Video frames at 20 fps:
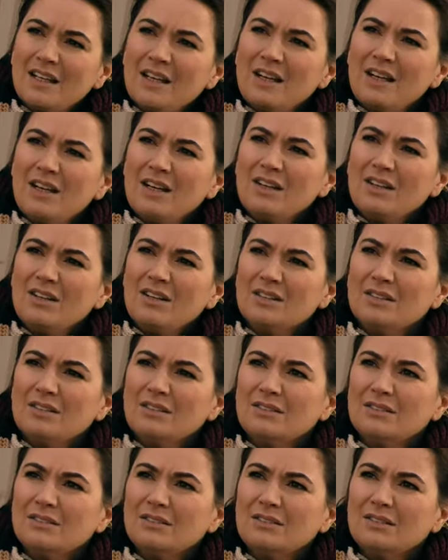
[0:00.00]
Oh.
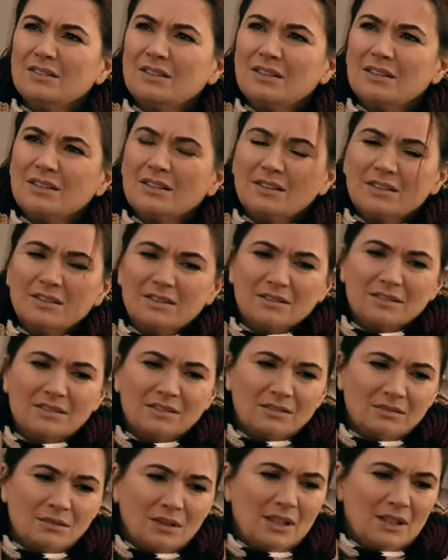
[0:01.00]

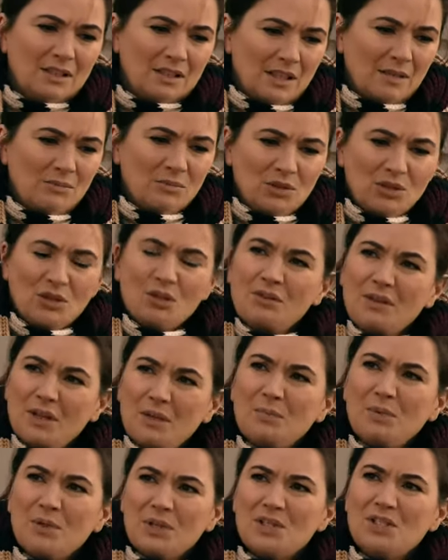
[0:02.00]
Well, I'm sure he
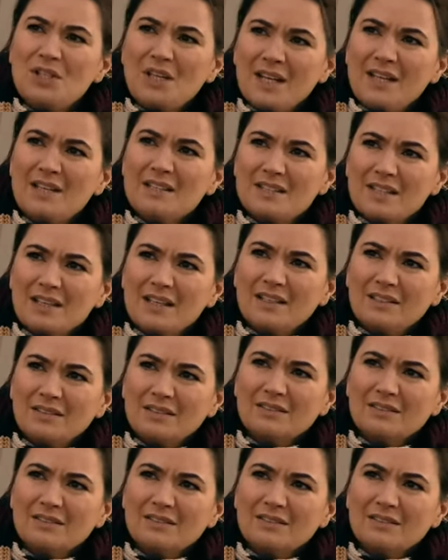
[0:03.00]
appreciates it.